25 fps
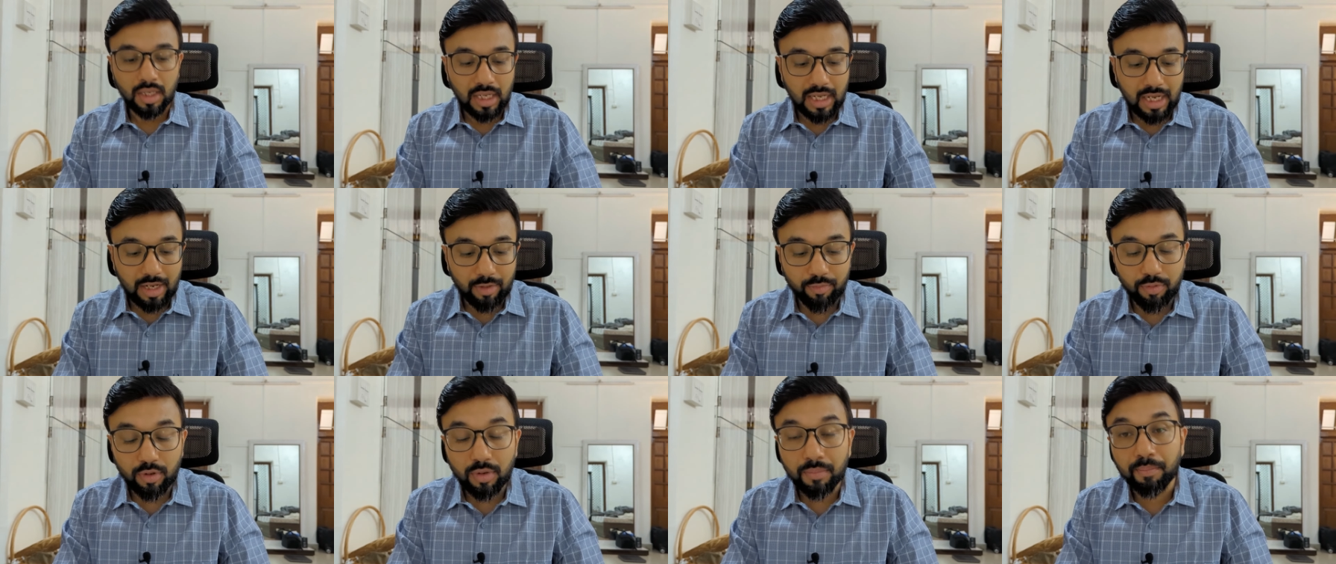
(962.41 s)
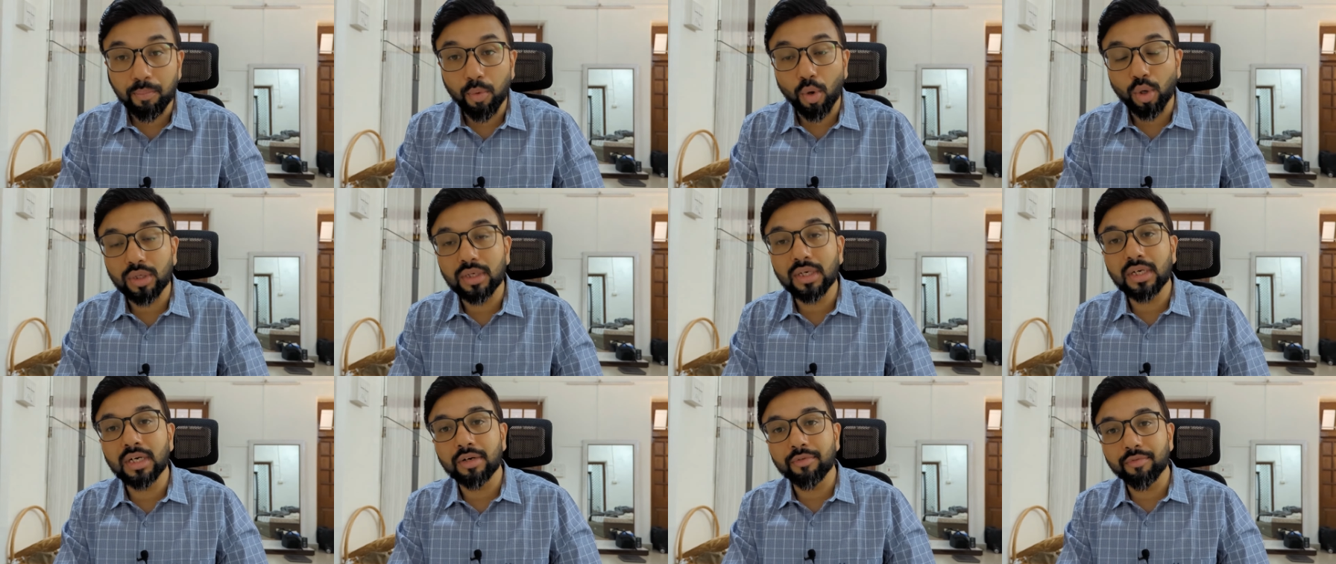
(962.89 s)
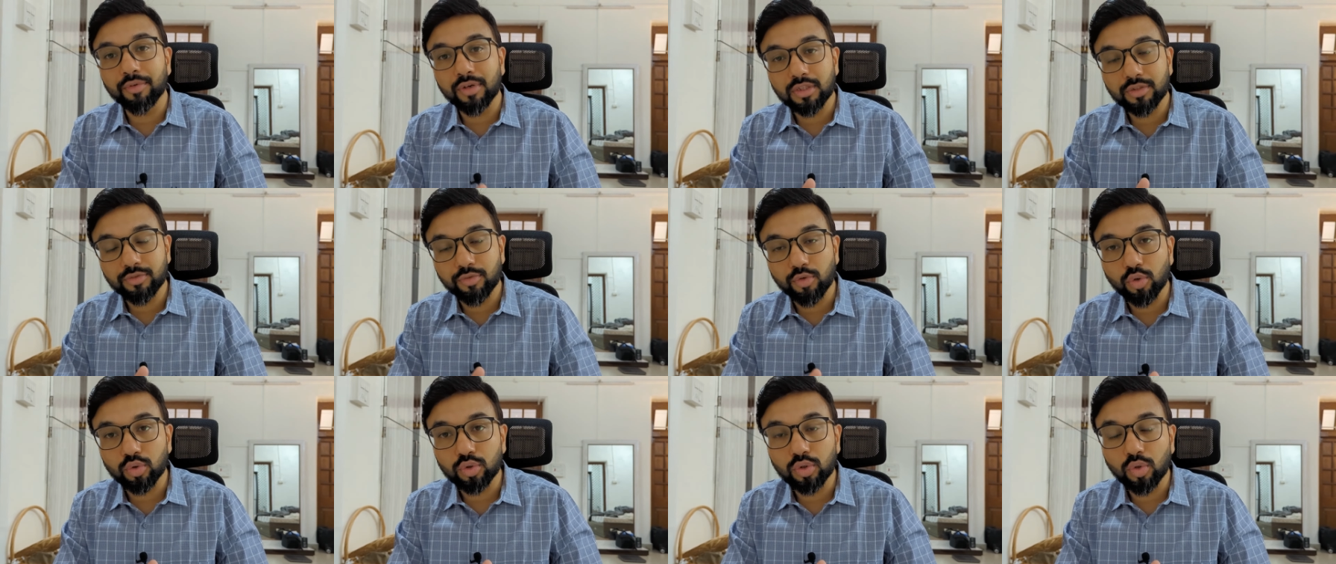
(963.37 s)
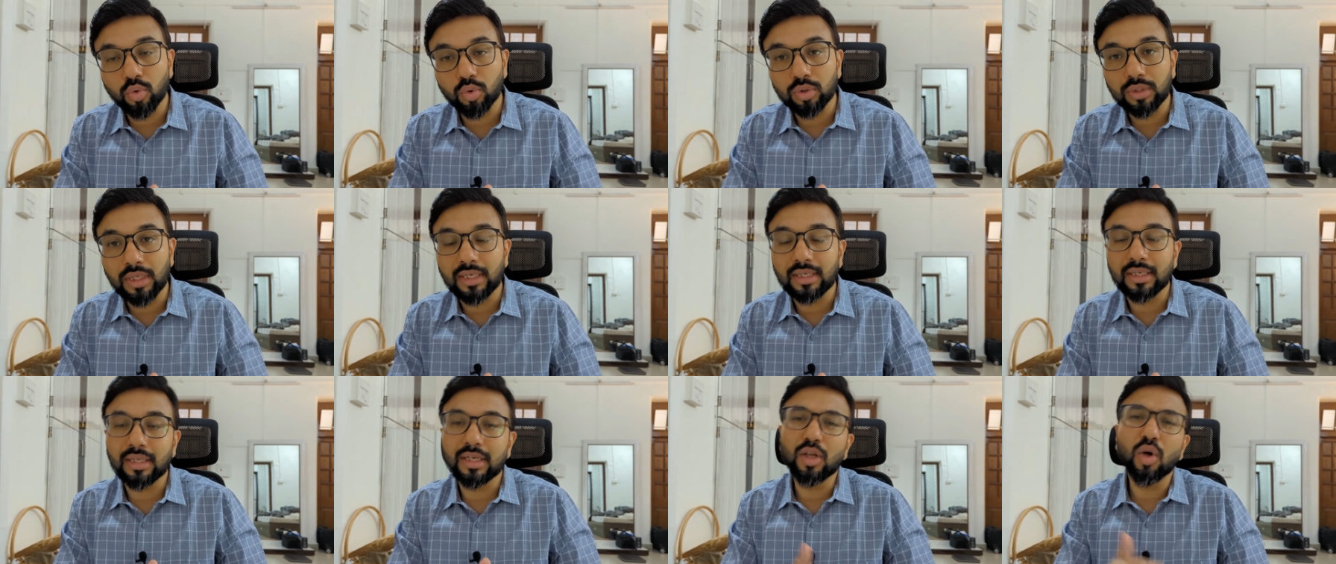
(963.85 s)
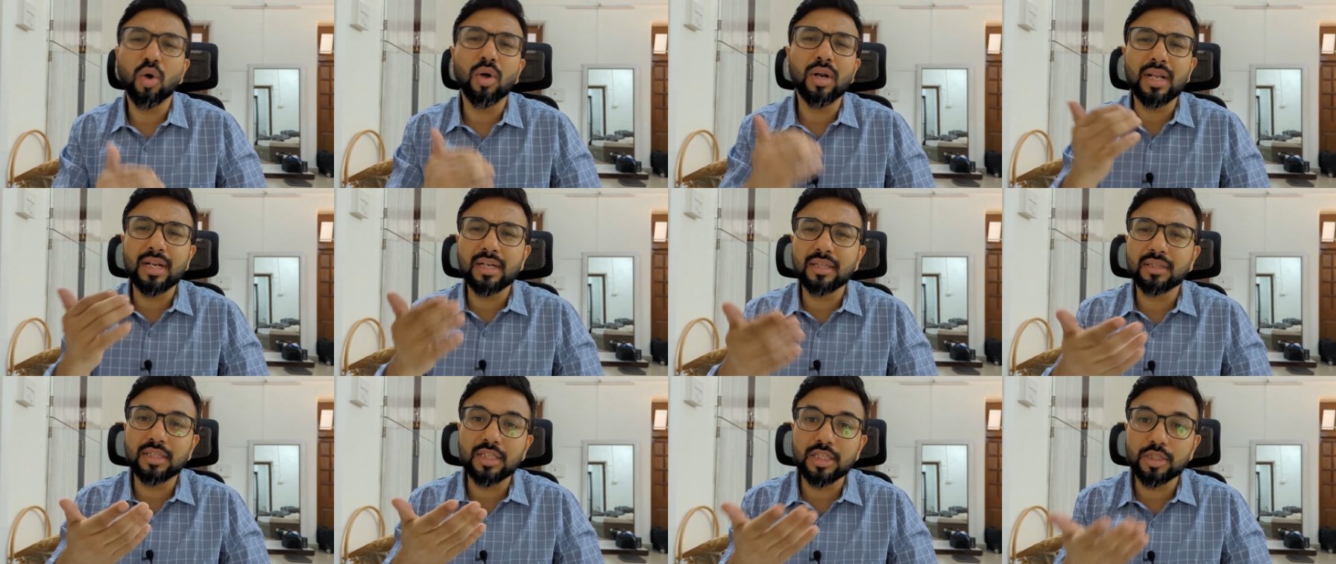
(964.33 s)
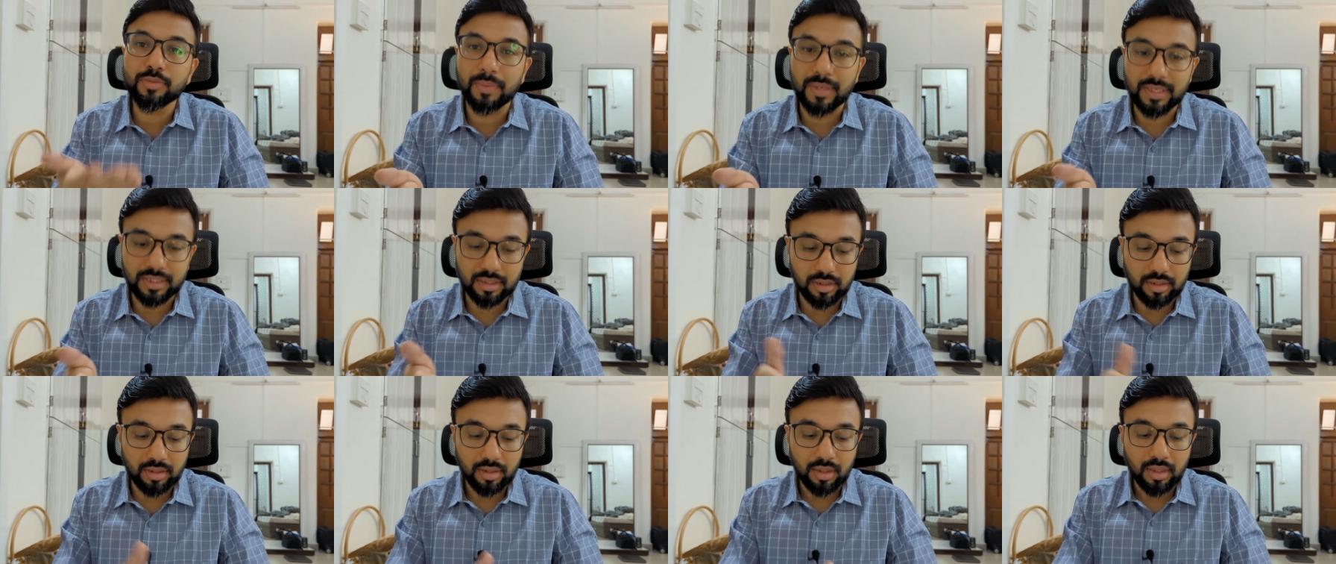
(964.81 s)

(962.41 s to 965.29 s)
if important rivers flow through that area, or anything special.